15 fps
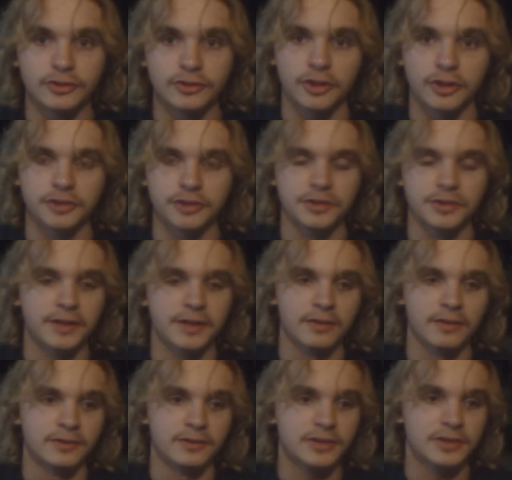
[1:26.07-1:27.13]
England. So
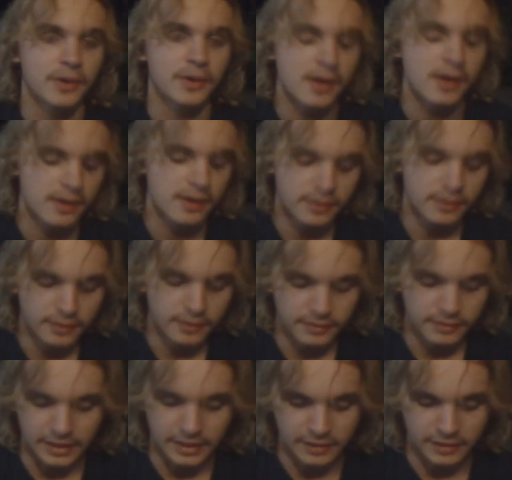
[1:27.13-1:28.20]
yeah, that's just
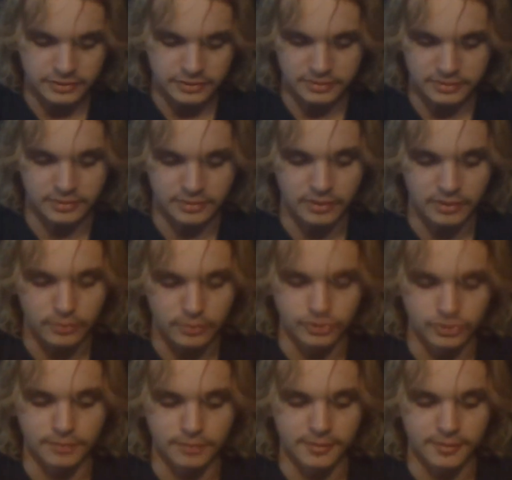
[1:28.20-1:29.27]
a whole jumble of
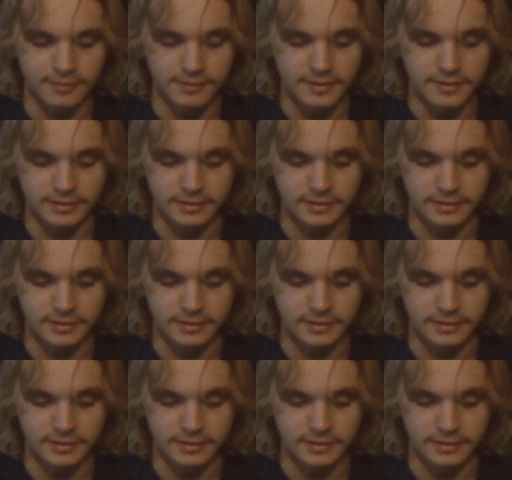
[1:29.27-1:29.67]
things,